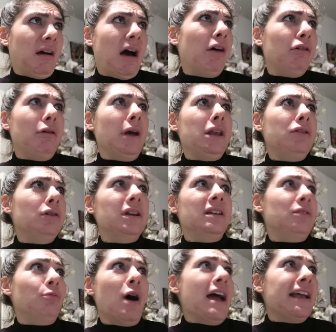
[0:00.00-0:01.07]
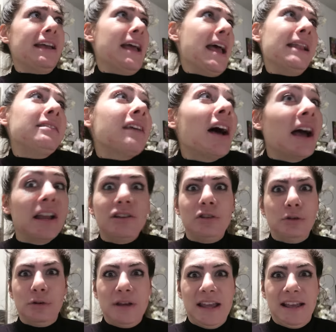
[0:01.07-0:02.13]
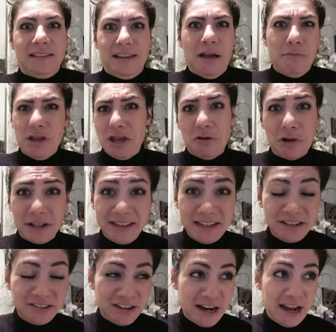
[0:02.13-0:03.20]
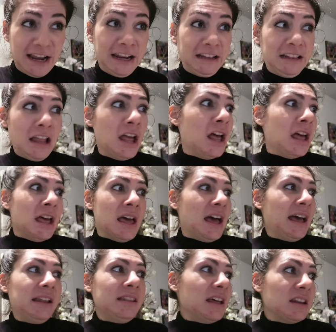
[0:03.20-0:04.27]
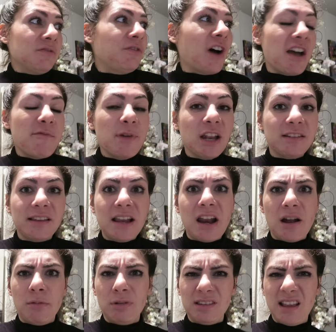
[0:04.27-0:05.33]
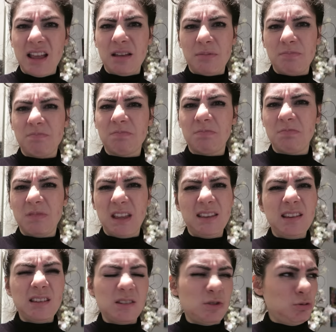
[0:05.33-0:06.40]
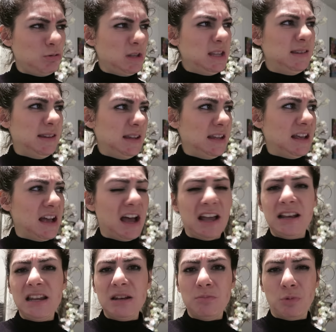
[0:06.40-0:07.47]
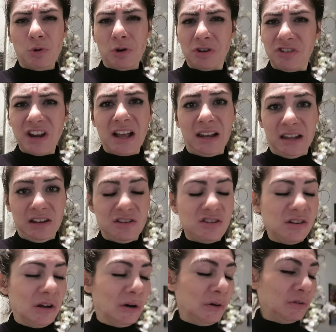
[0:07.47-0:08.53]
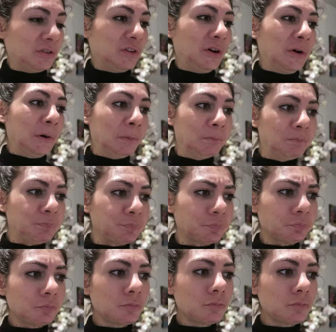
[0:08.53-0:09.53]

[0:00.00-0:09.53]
how do I do this? Why can't I do this? I'm a yoga teacher. And then 5 minutes later I was like, this is too easy. I need more challenge, you know? So